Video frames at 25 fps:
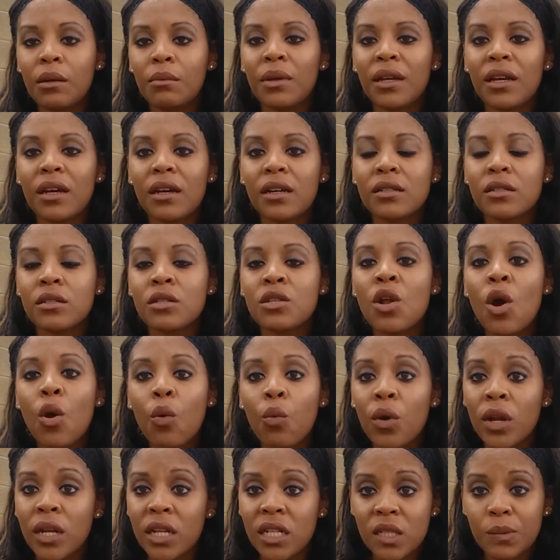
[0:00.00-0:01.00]
because no
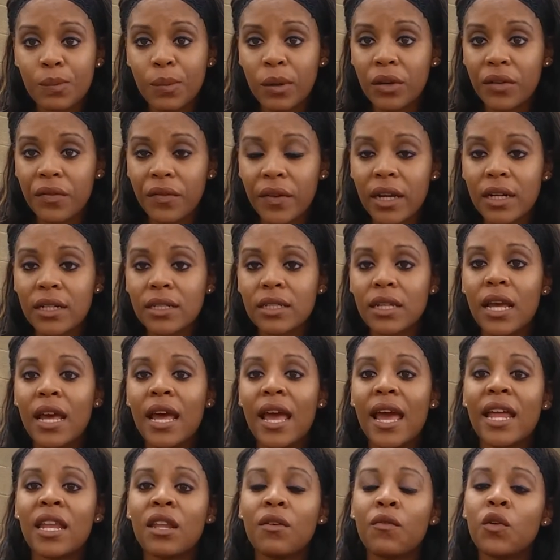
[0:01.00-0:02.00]
one is perfect.
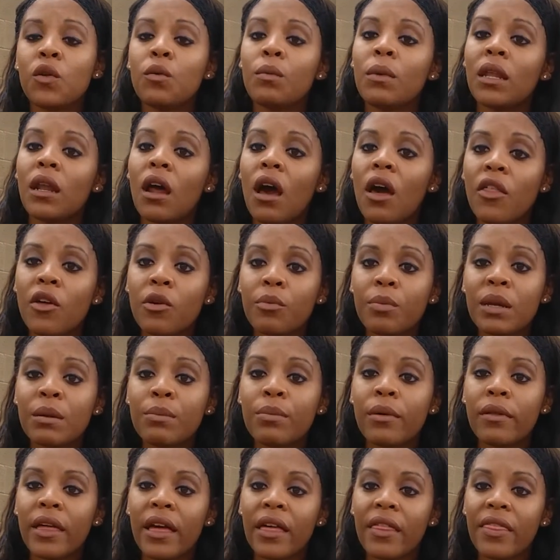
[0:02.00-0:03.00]
And if you meet other
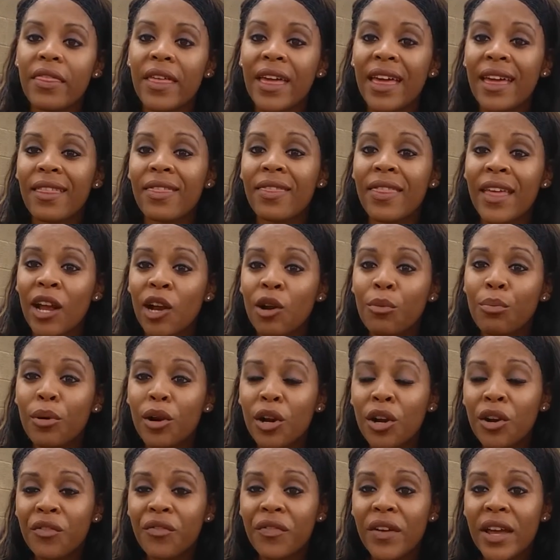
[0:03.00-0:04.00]
people that think they're
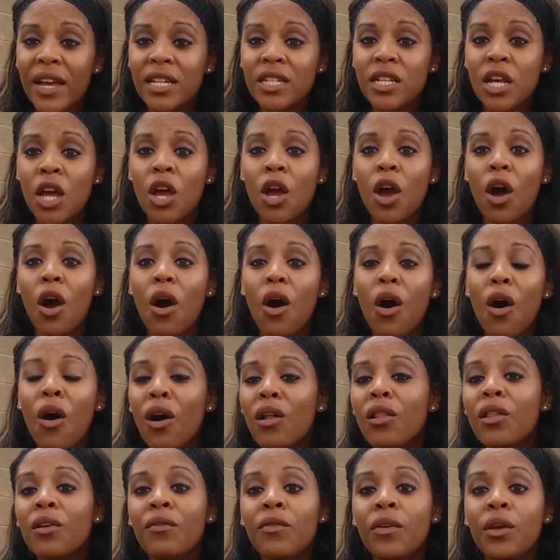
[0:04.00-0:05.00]
perfect,
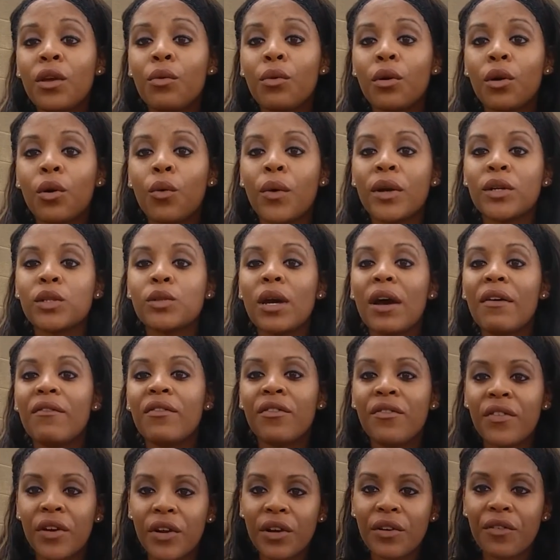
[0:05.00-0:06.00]
all of you are going to have
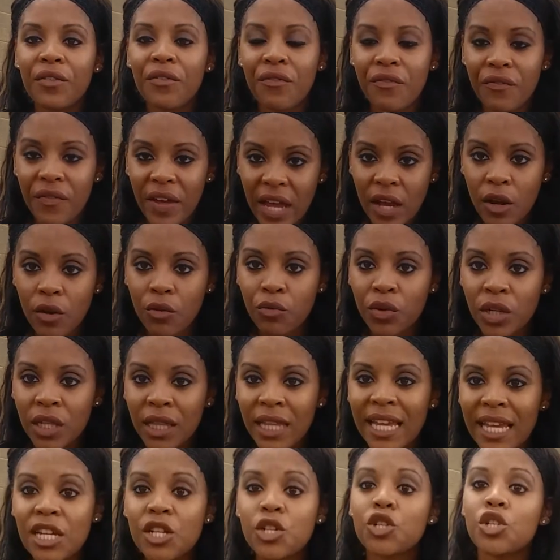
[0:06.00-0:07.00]
a very fake
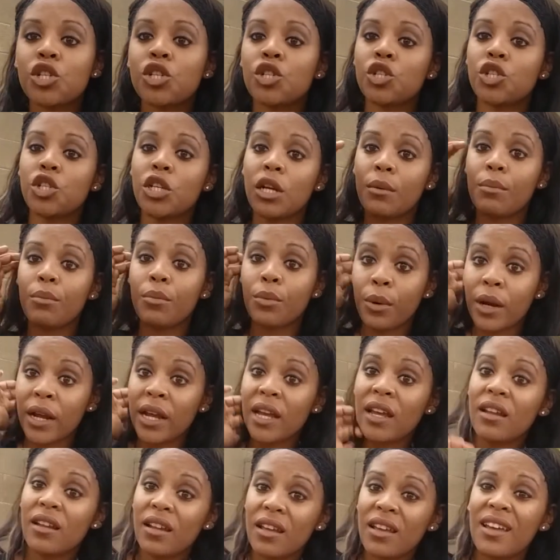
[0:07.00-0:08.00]
relationship,
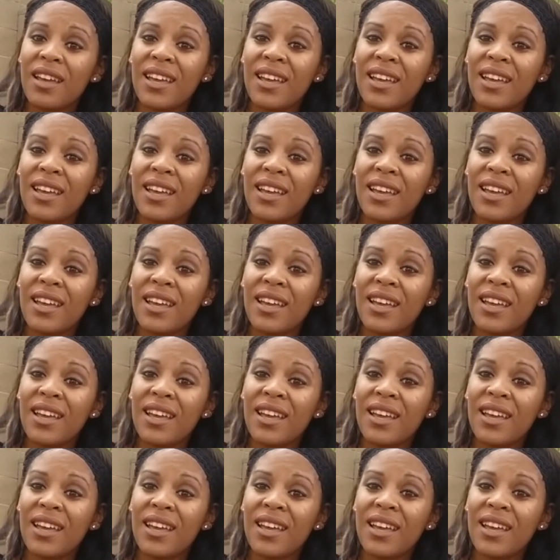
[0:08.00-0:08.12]
right?